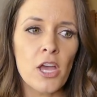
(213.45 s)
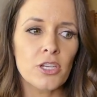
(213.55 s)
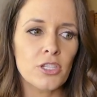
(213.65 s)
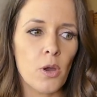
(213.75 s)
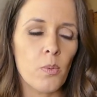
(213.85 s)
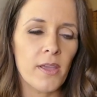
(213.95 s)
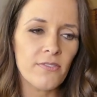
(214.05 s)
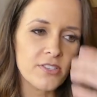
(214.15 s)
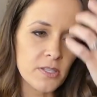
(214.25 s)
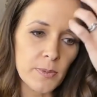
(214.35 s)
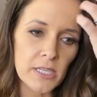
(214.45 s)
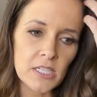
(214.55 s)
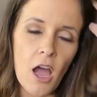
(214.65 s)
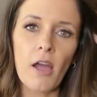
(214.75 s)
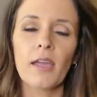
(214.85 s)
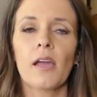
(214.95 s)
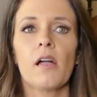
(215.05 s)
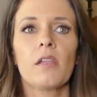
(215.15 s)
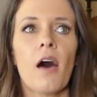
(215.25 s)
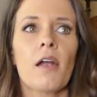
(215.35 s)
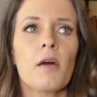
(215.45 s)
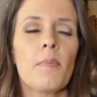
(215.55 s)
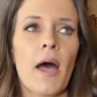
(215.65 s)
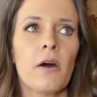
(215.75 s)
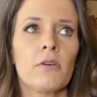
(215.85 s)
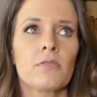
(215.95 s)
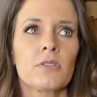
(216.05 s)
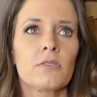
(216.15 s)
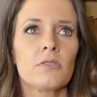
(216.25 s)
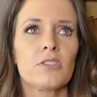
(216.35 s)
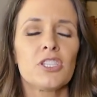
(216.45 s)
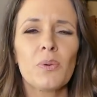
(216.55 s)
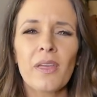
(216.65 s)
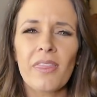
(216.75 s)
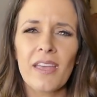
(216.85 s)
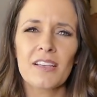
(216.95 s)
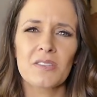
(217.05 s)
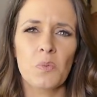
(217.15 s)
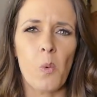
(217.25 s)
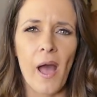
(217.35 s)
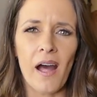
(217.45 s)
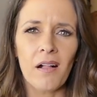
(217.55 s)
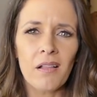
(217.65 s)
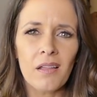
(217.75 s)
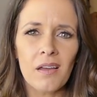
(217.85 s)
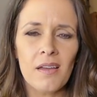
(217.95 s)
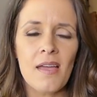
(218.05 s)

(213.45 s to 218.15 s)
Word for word: So we've just been talking a lot about doing things well